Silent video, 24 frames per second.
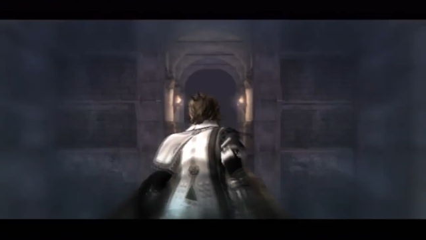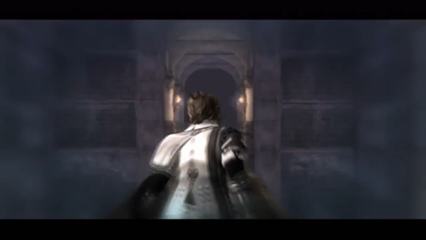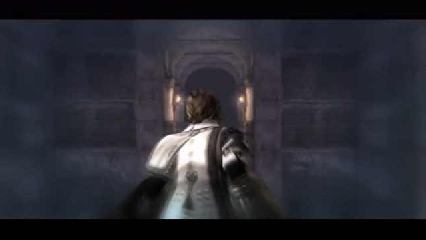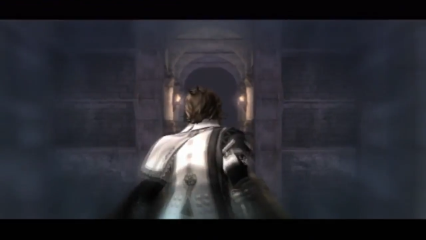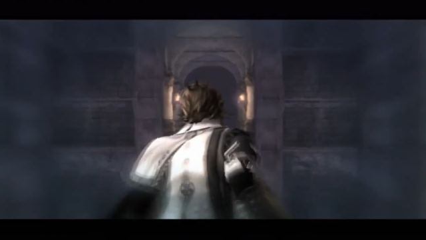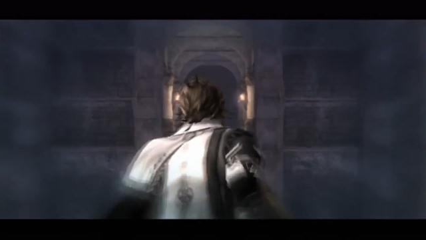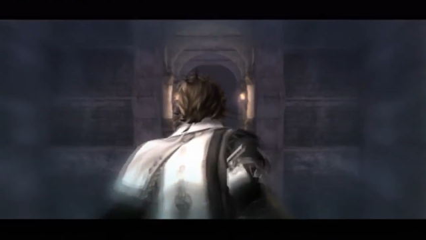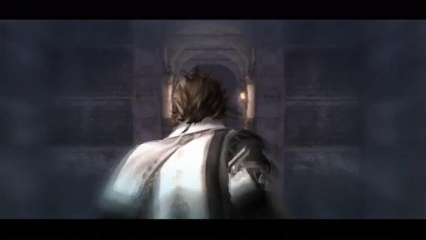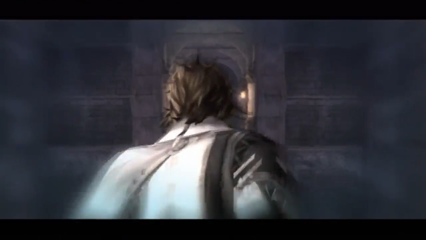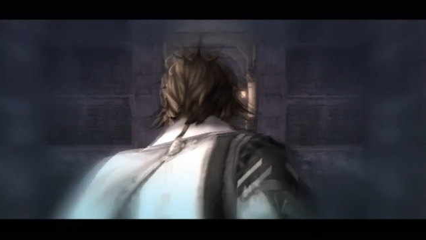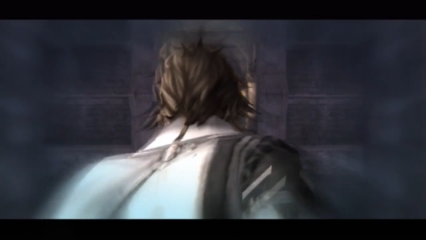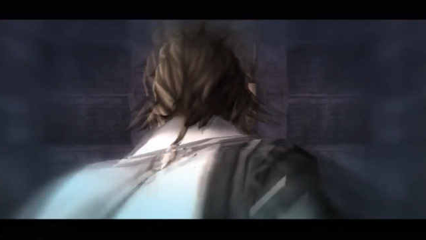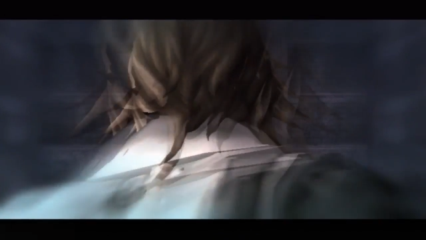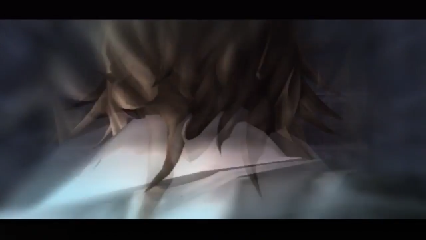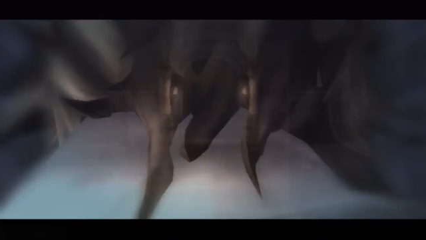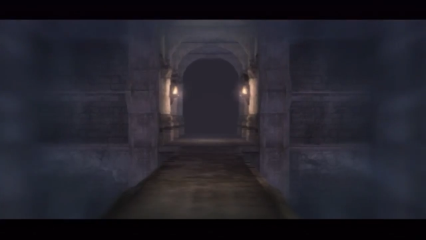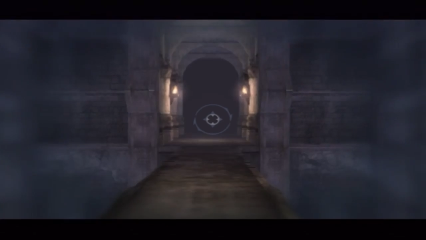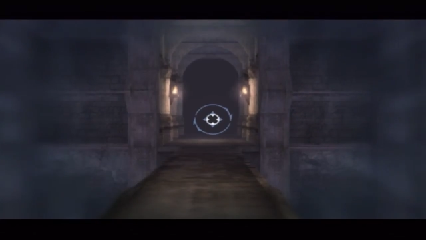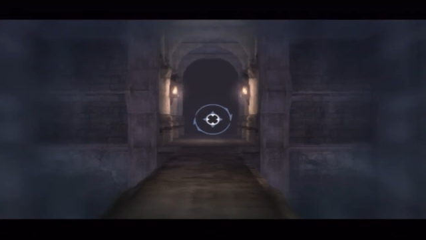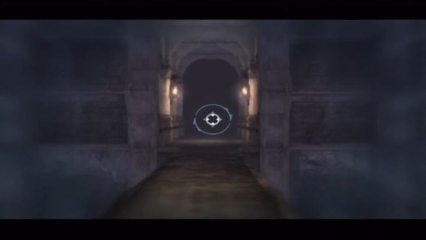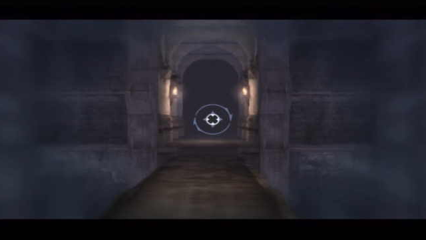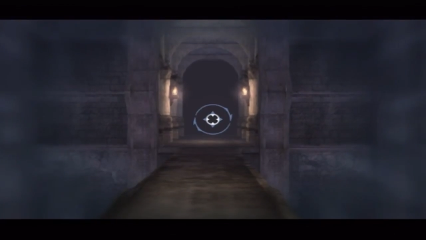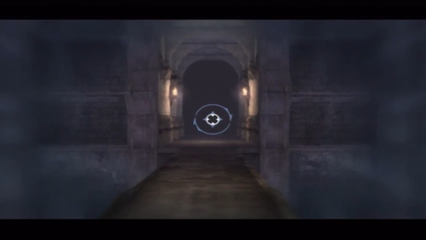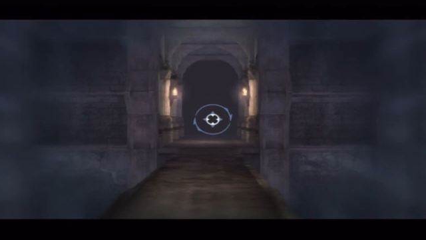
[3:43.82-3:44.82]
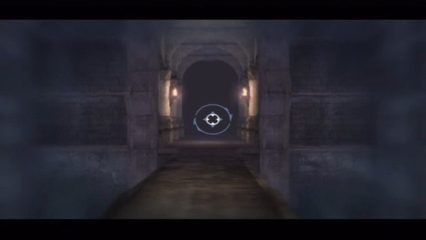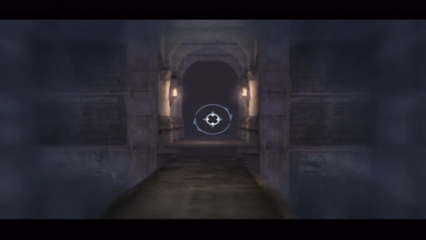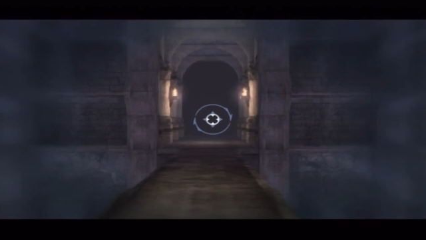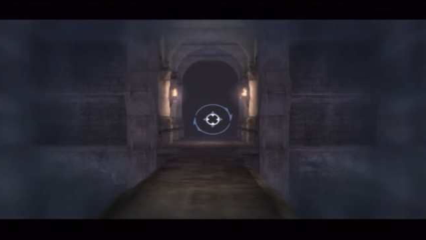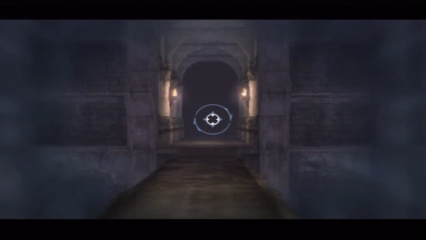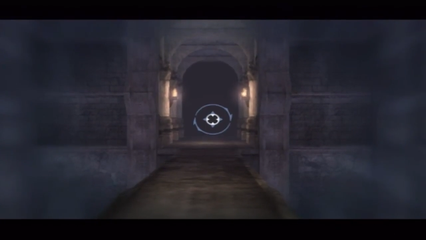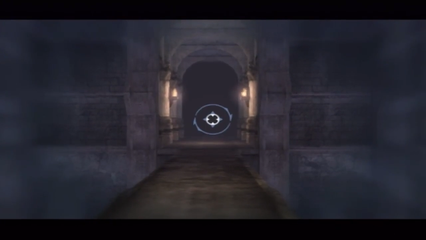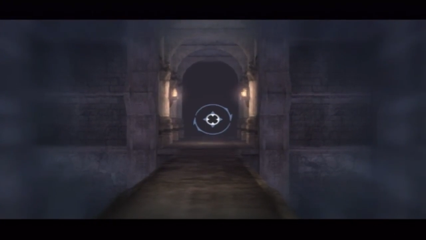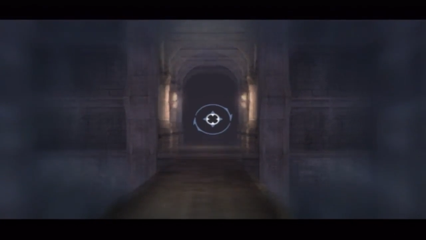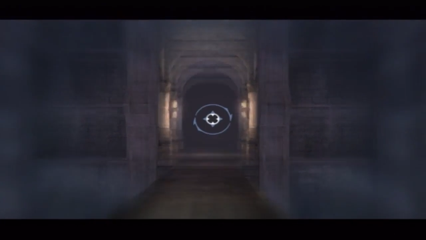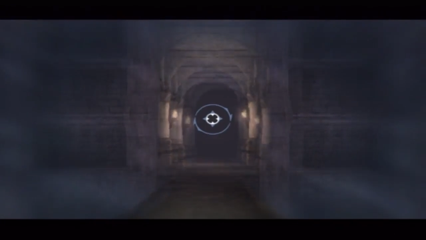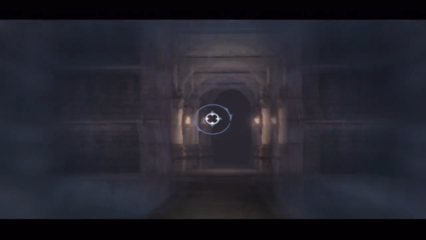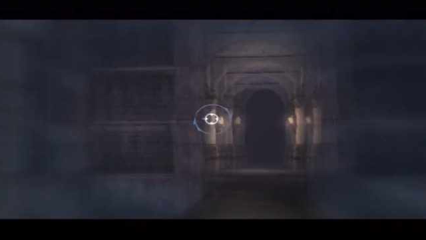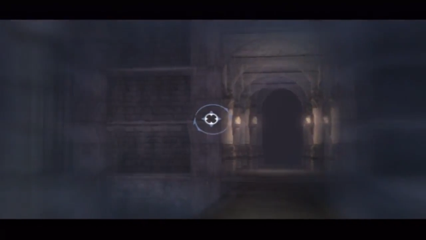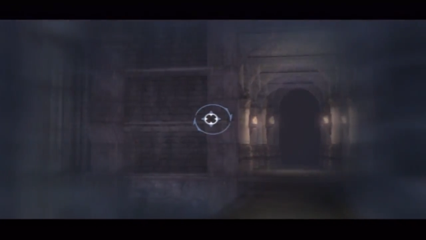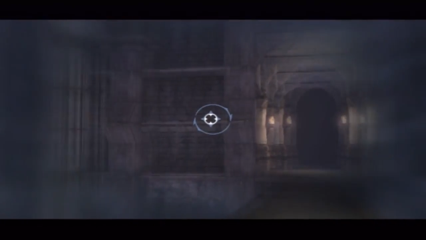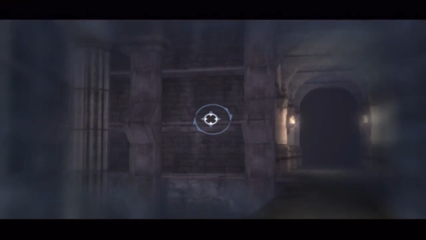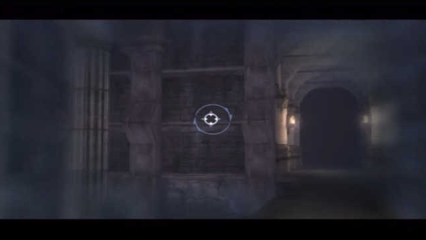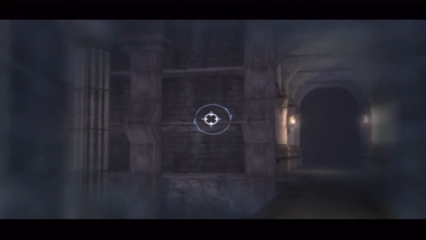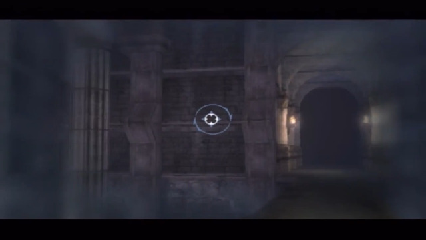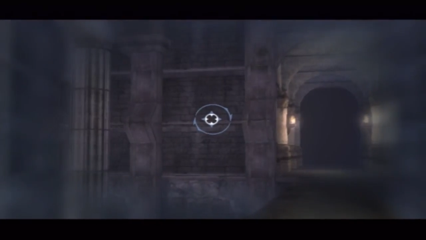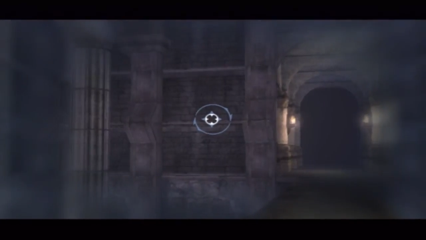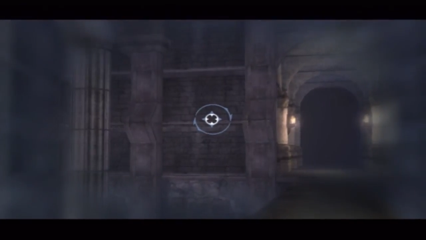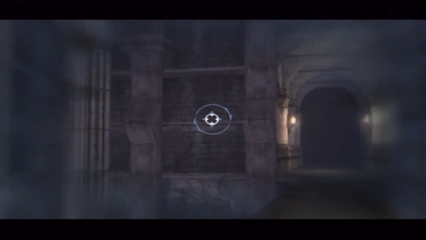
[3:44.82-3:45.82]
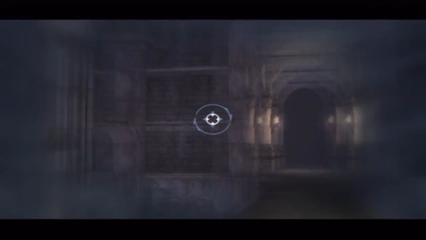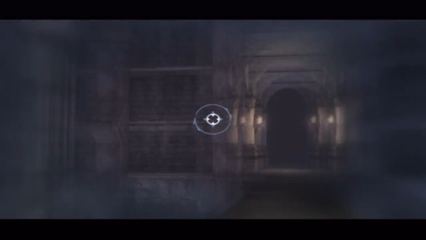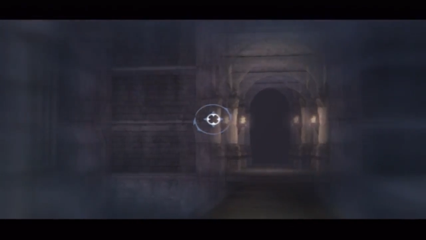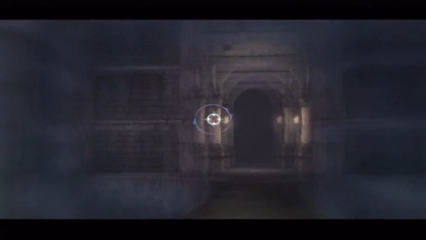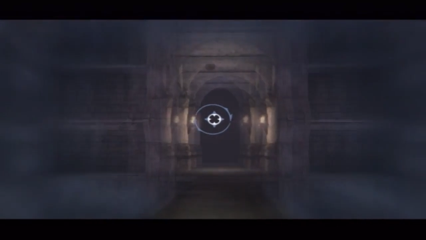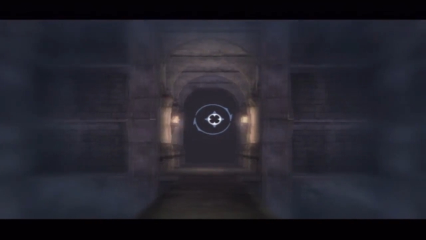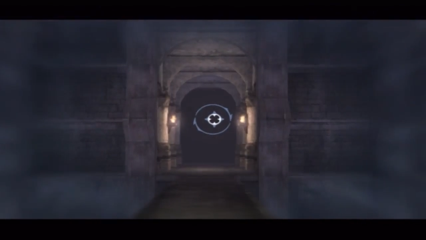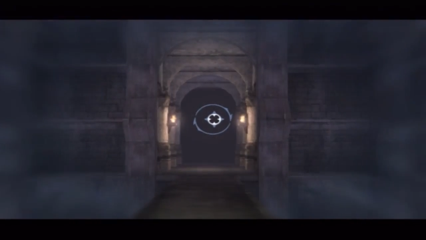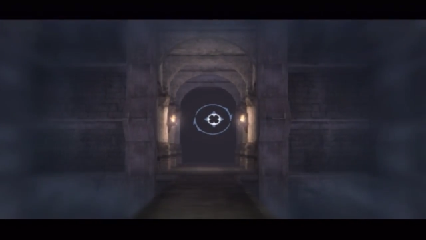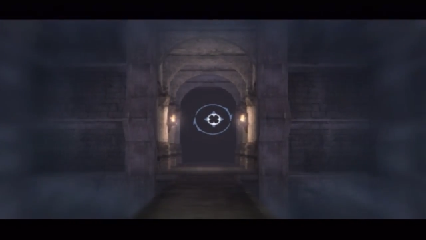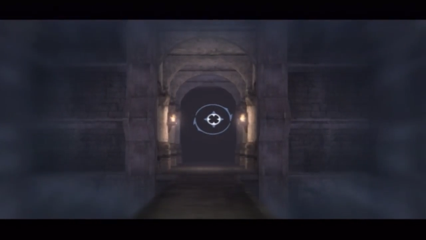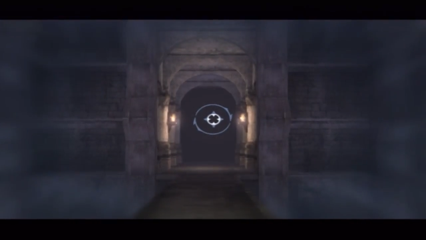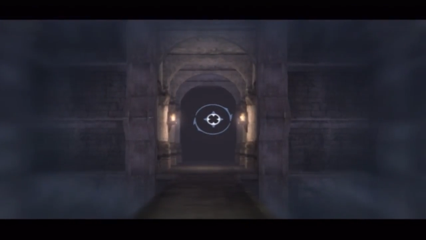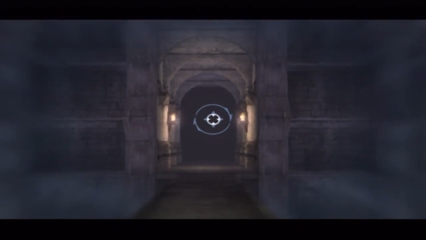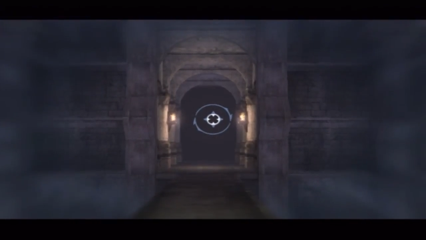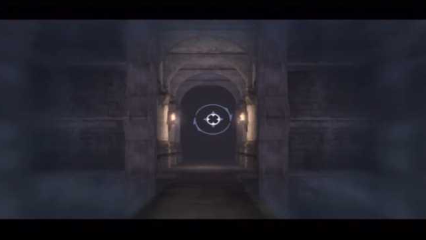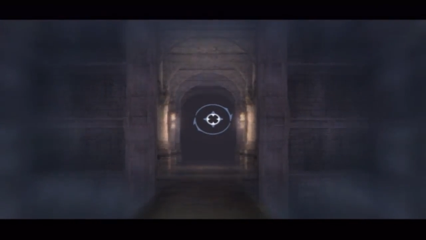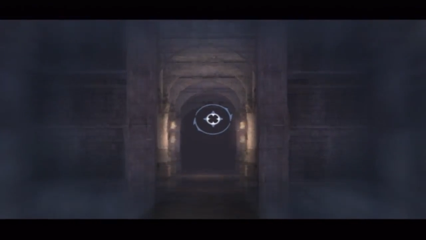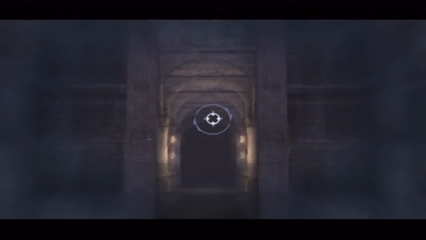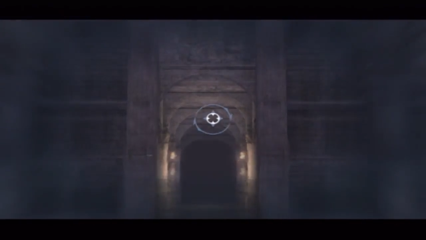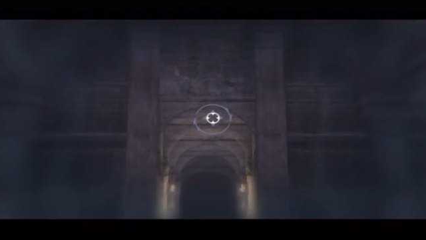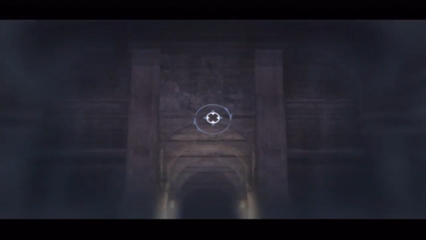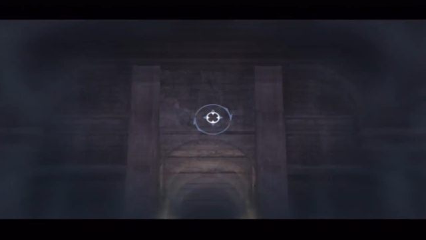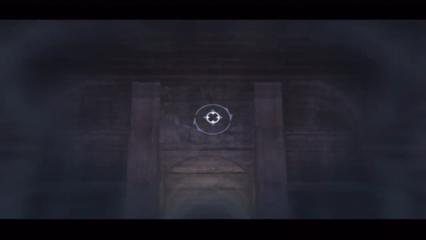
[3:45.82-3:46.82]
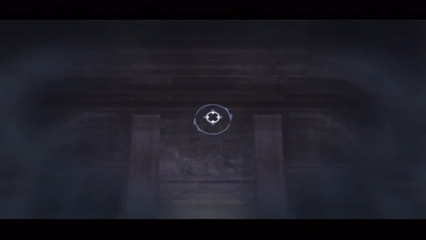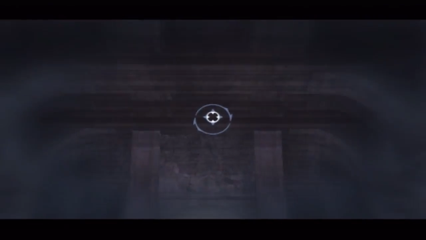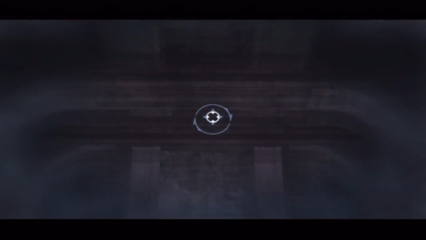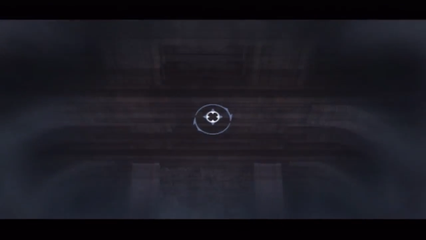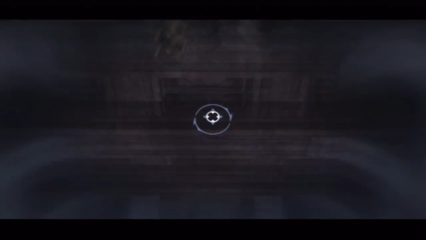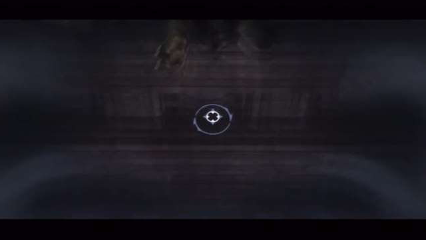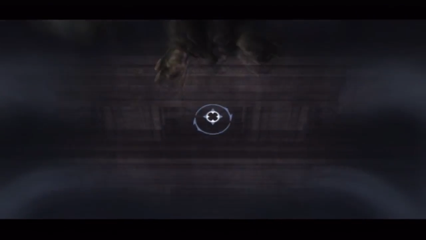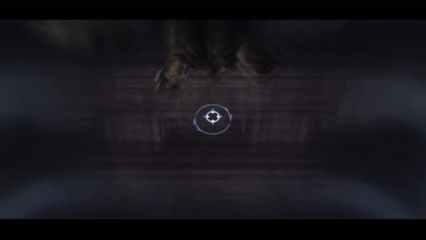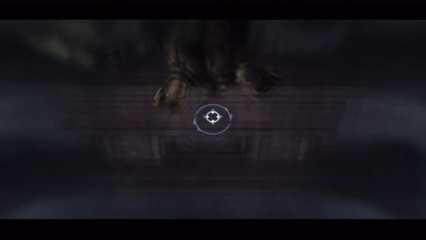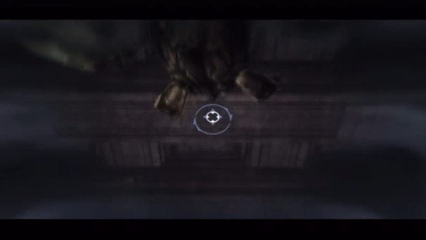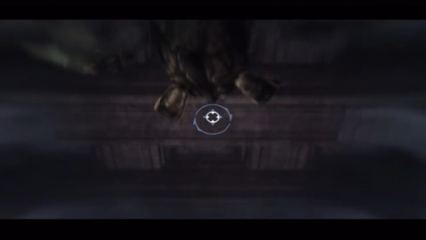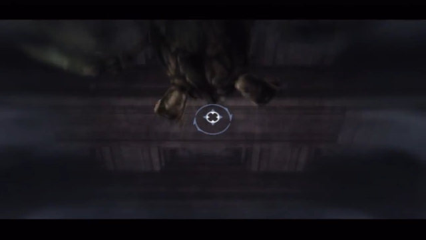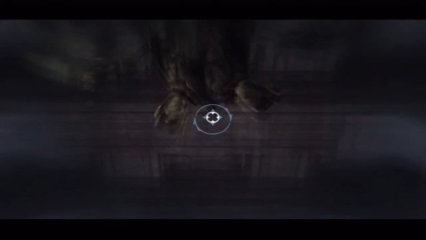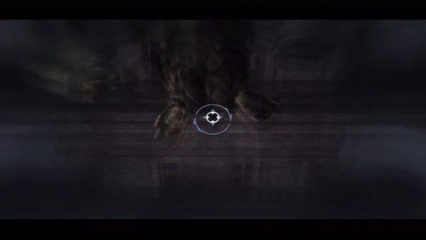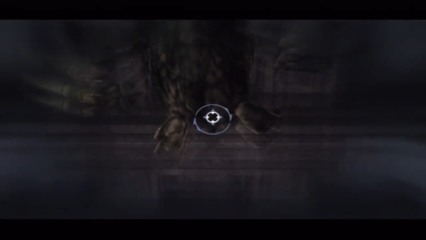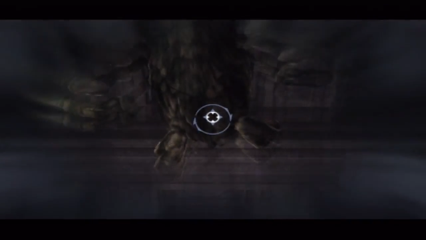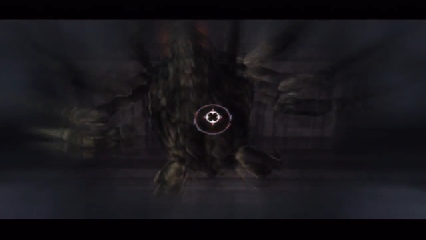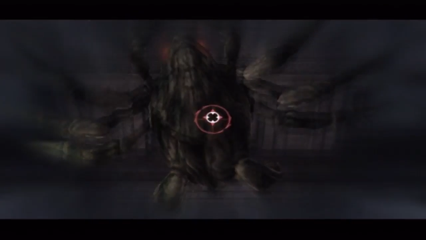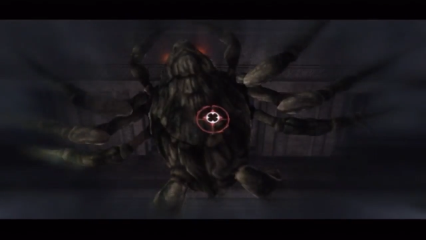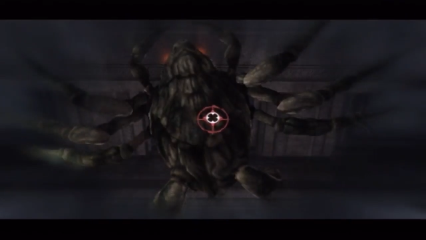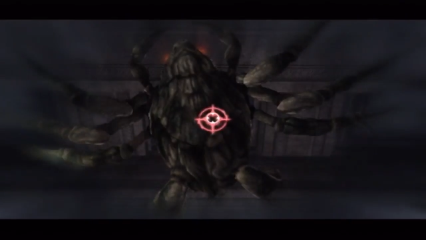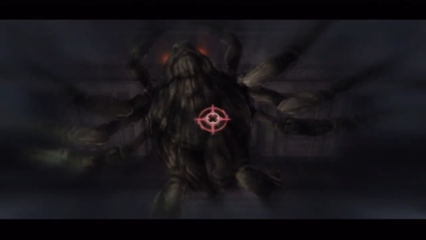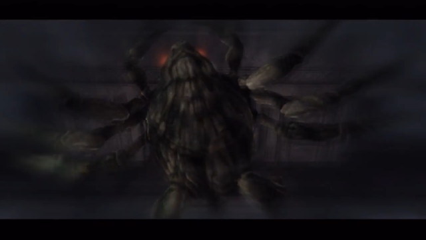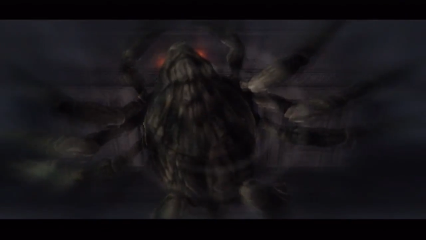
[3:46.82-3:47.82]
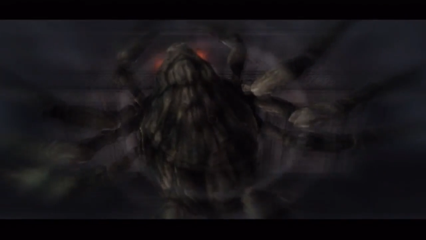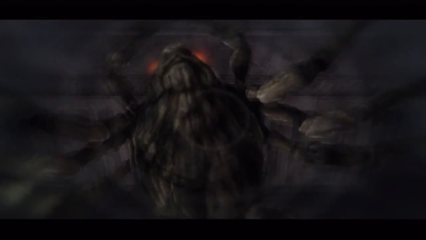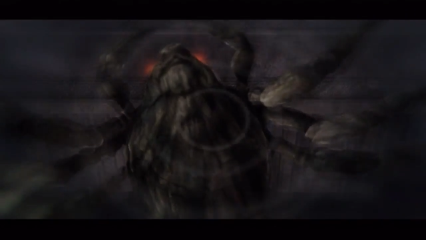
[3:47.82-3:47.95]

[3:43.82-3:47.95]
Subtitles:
No face is visible, so there are no lips to read.